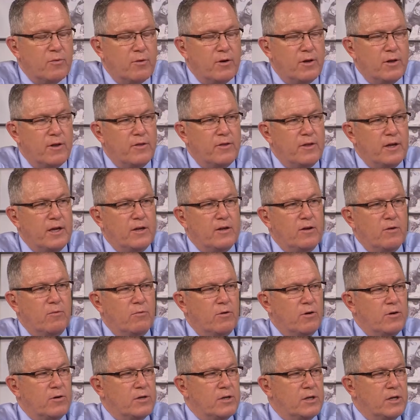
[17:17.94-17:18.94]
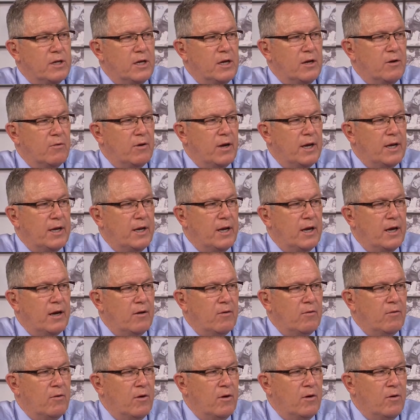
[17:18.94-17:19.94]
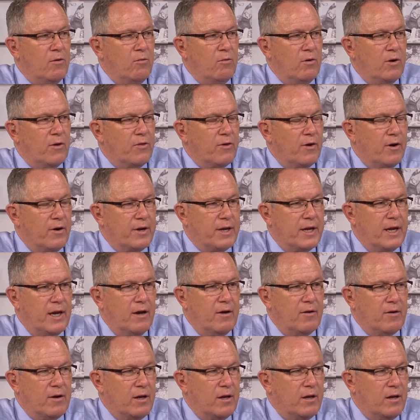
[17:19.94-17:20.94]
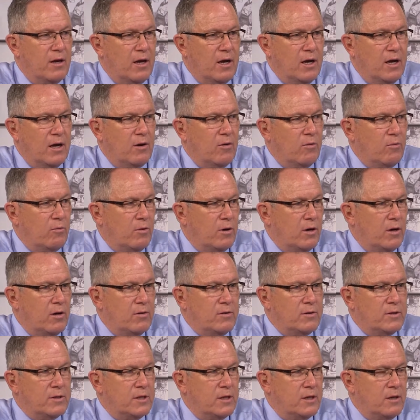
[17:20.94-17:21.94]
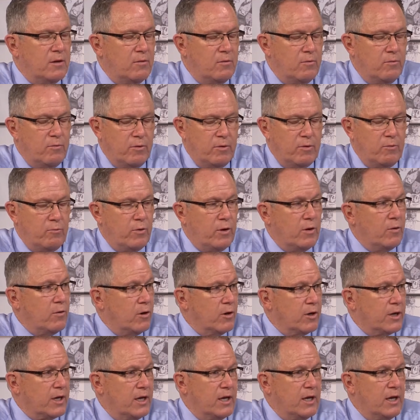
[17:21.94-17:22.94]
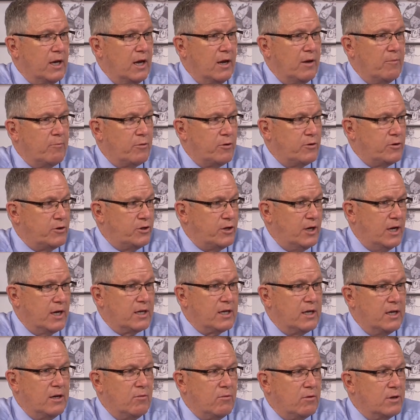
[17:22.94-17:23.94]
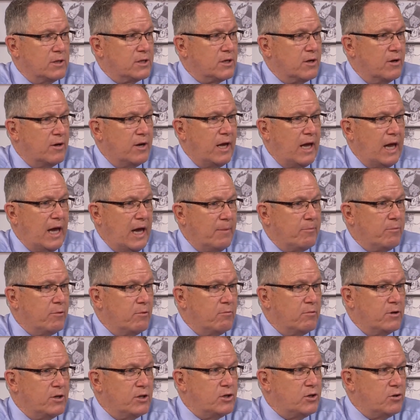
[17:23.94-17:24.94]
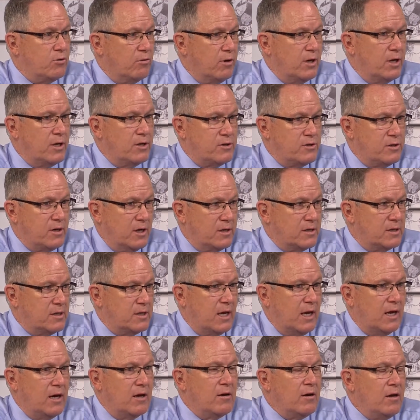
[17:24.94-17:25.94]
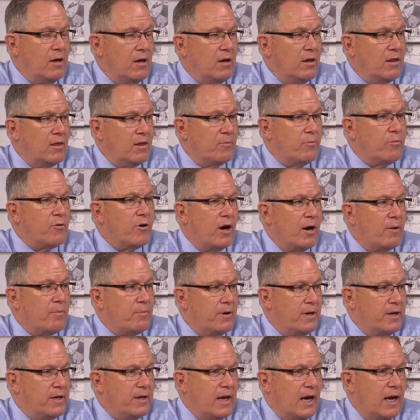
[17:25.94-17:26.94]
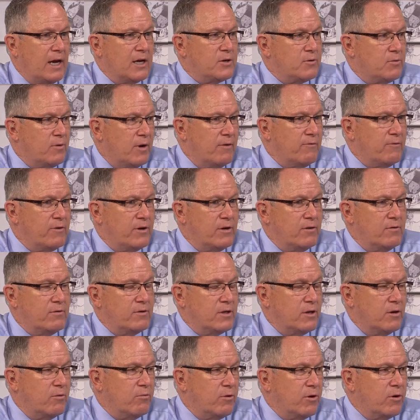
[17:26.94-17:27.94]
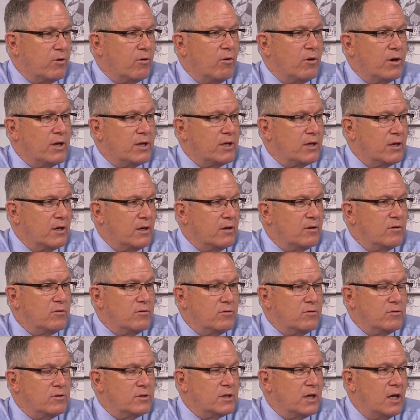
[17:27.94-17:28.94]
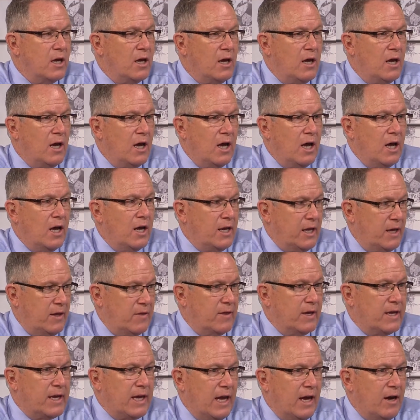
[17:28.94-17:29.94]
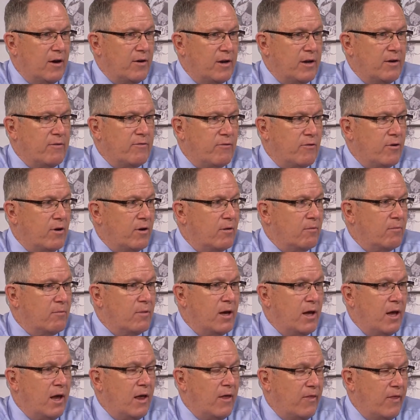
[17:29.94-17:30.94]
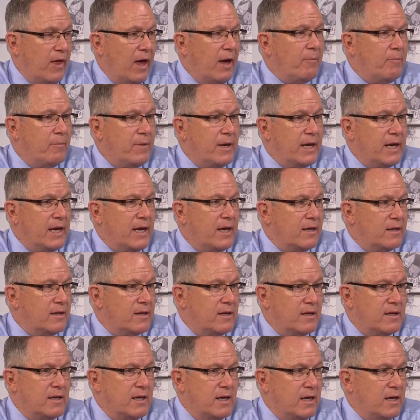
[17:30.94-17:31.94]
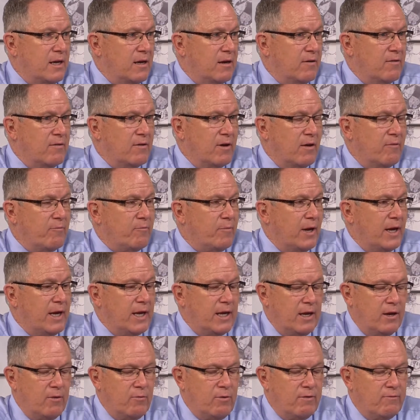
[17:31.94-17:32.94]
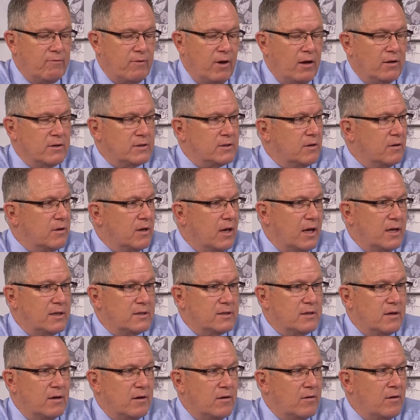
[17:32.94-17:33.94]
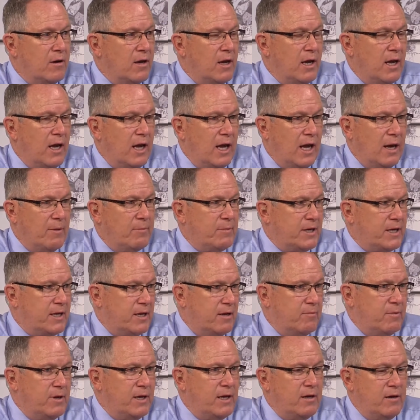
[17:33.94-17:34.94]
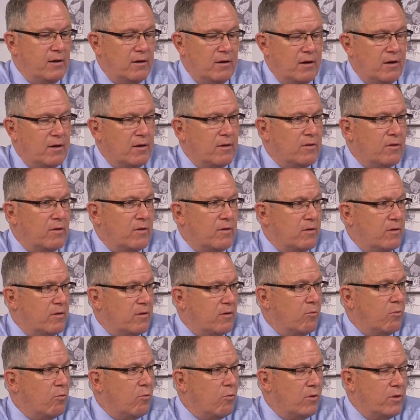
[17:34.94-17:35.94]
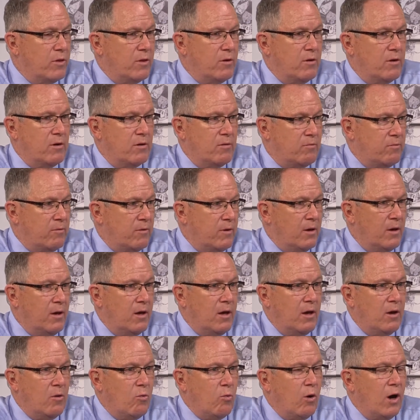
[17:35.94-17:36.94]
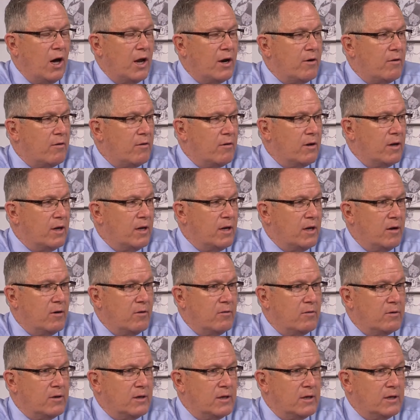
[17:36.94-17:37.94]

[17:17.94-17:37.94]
one of the things that we're seeing right now with our county. Uh, we're losing, we, are looking at projecting what's going to happen when Cholla shuts down the mm-hmm. property tax revenues that we're going to lose uh, in the county from that big entity of, of paying in. We've also lost our Abitibi, uh, the, the water, you know,